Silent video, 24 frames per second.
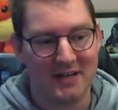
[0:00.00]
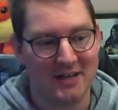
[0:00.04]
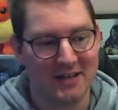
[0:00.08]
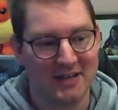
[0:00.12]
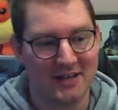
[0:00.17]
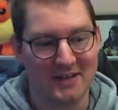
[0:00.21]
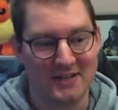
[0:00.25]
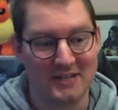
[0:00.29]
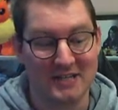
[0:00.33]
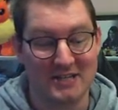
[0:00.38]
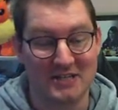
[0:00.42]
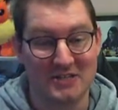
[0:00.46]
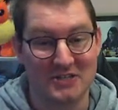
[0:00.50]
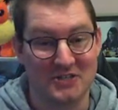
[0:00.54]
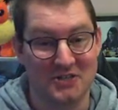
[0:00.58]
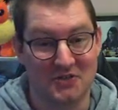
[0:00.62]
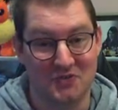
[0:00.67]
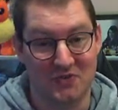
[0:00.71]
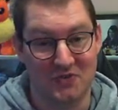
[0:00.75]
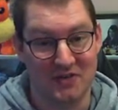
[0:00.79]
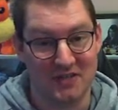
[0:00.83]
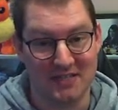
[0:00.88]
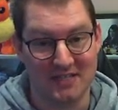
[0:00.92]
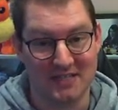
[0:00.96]
It's just a
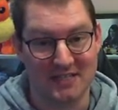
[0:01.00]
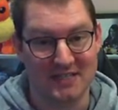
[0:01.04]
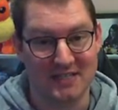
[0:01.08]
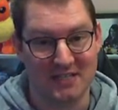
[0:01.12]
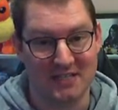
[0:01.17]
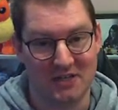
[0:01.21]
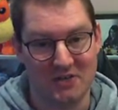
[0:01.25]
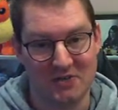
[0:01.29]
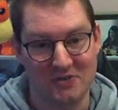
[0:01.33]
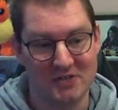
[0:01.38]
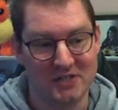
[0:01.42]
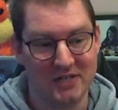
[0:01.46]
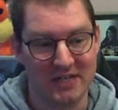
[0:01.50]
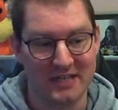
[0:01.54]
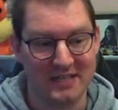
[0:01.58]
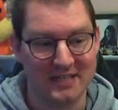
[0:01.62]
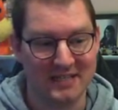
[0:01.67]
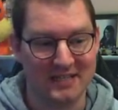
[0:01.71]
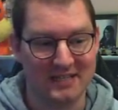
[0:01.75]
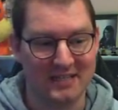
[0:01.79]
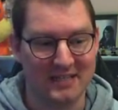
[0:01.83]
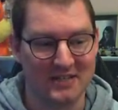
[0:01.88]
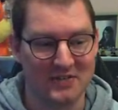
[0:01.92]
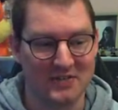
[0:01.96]
really slow chase
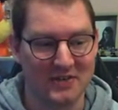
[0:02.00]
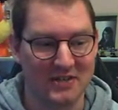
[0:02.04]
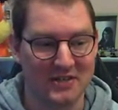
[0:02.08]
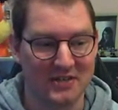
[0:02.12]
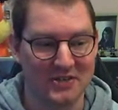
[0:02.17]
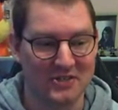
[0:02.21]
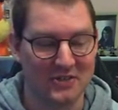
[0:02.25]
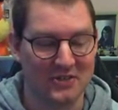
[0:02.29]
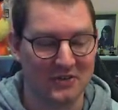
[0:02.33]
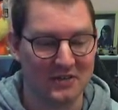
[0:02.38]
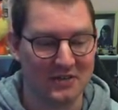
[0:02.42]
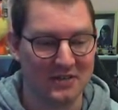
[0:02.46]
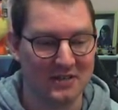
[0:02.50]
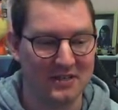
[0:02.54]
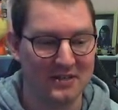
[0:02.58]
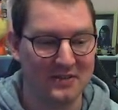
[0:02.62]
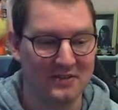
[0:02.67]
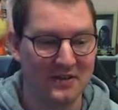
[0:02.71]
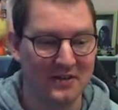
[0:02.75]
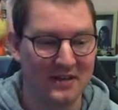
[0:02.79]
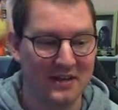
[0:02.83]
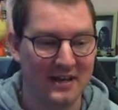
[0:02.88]
as they try to shock you.